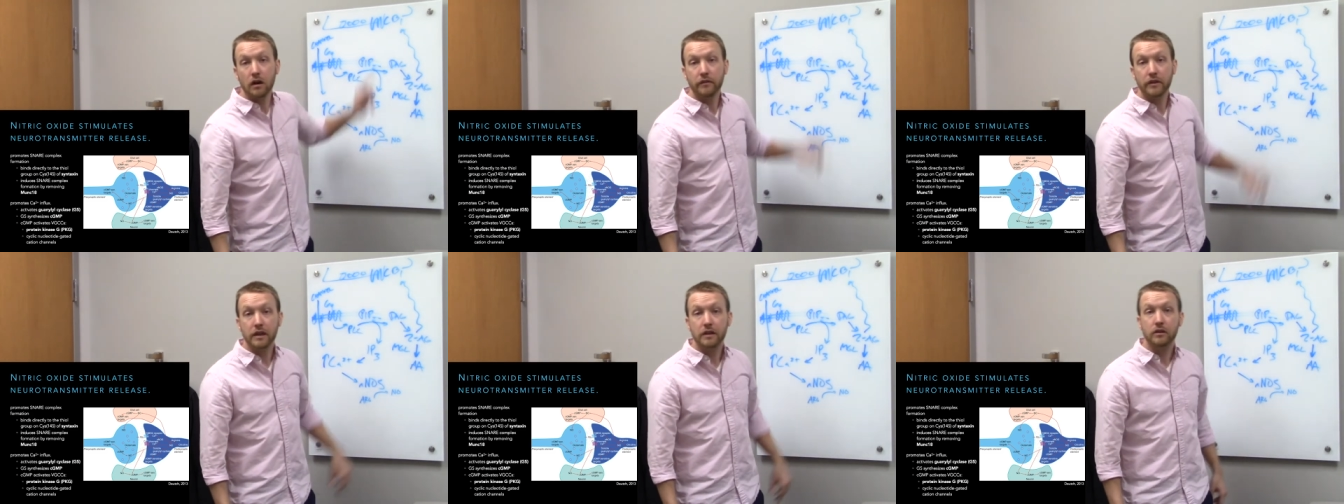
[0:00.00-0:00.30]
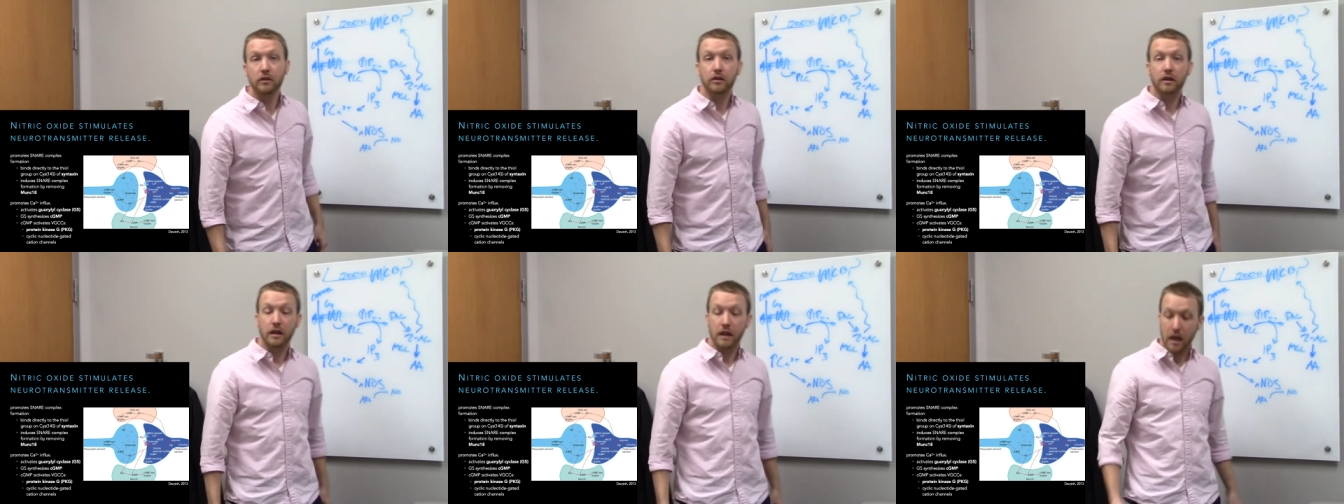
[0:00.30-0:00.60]

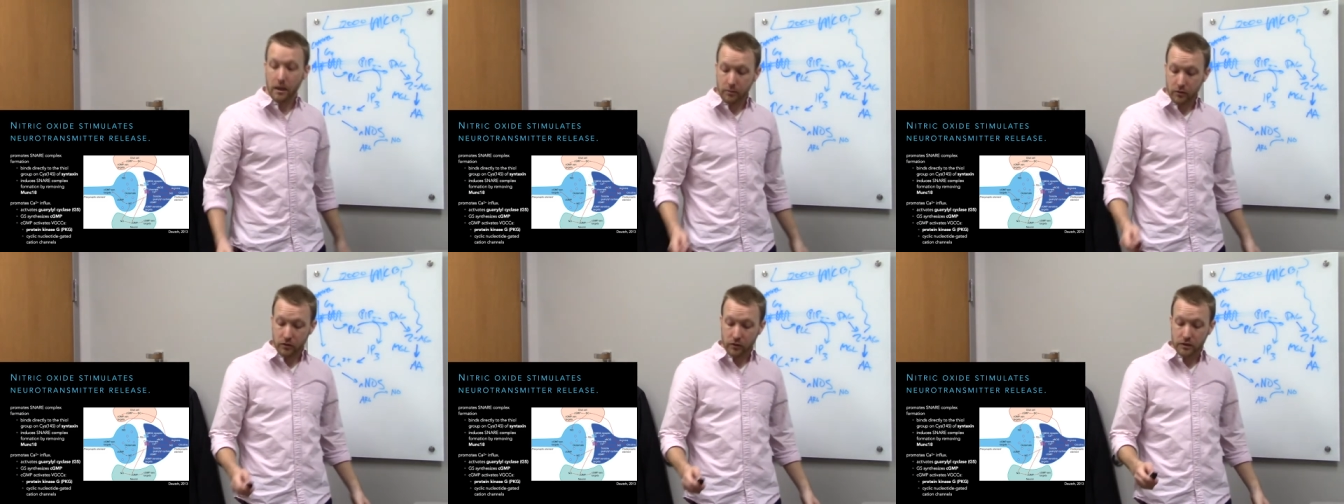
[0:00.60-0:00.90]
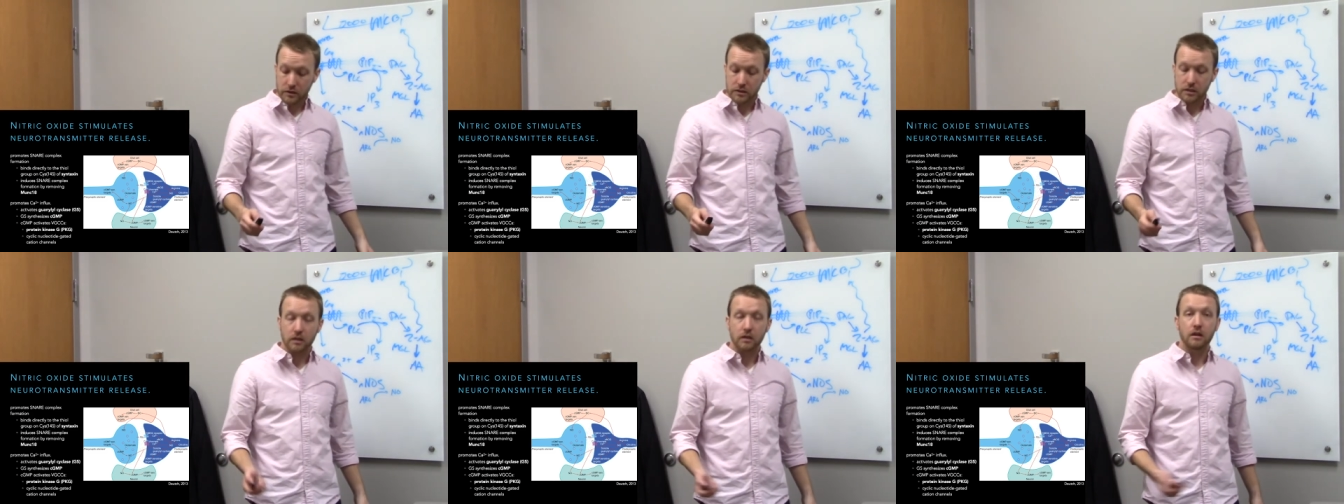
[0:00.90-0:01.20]

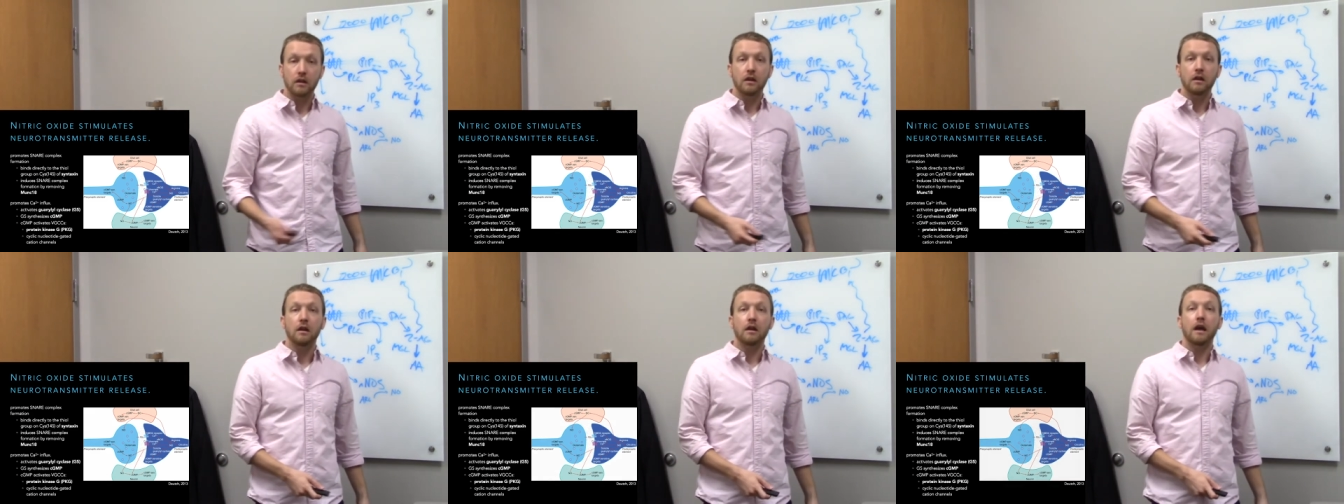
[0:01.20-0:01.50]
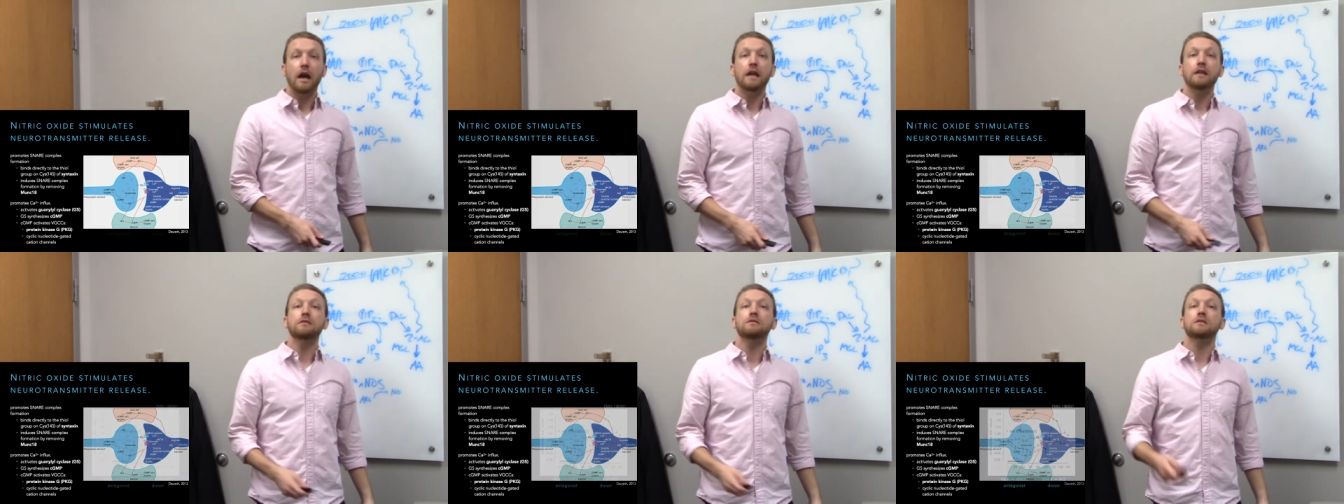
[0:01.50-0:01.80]
endocannabinoids,
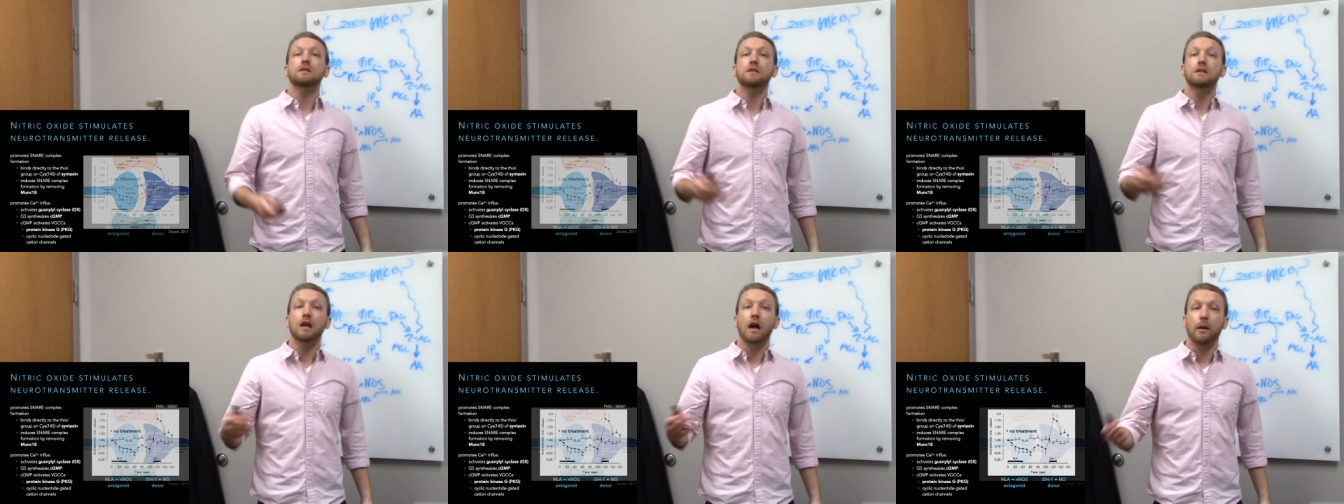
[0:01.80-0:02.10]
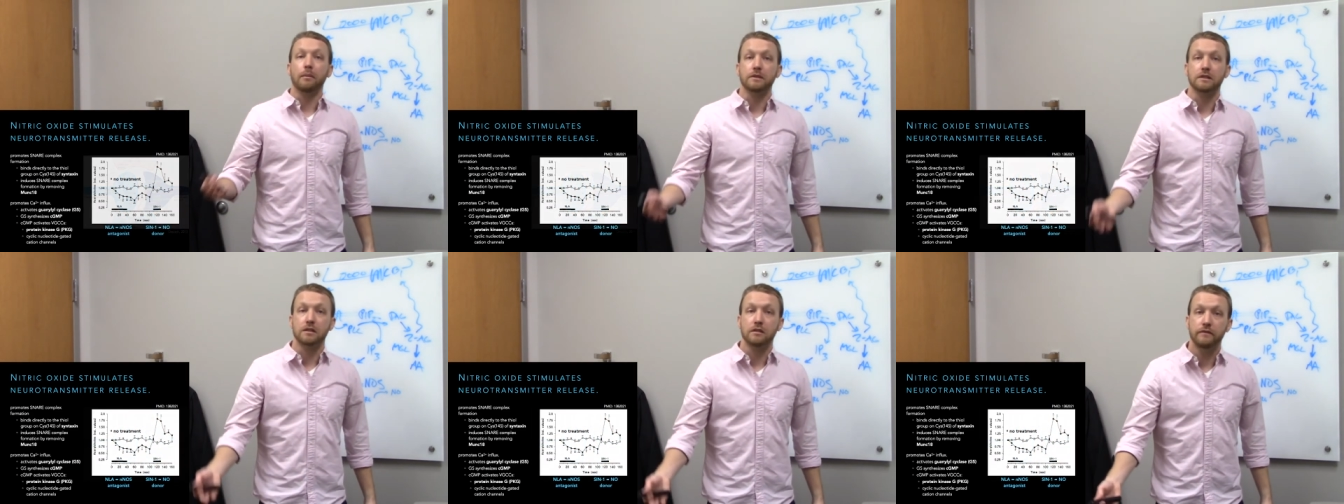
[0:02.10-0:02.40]
and you see the
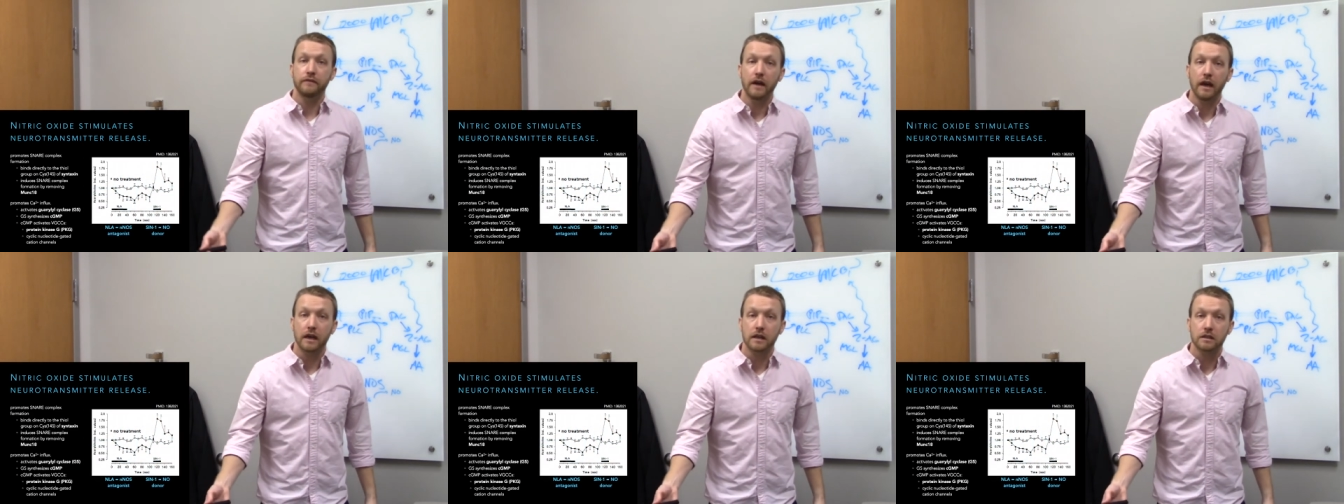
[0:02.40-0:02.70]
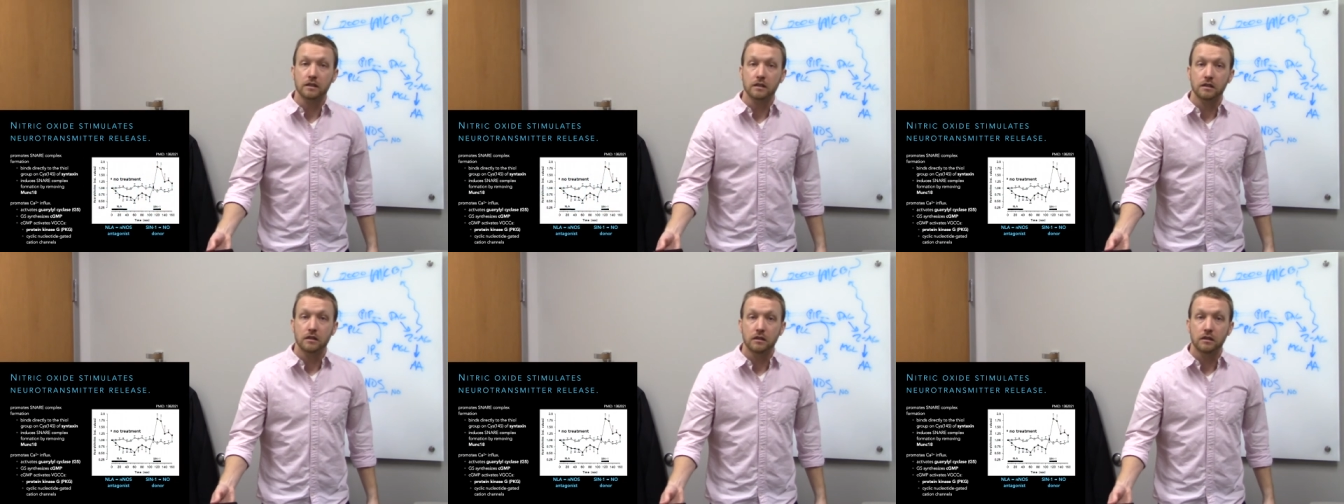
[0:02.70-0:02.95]
opposite effect.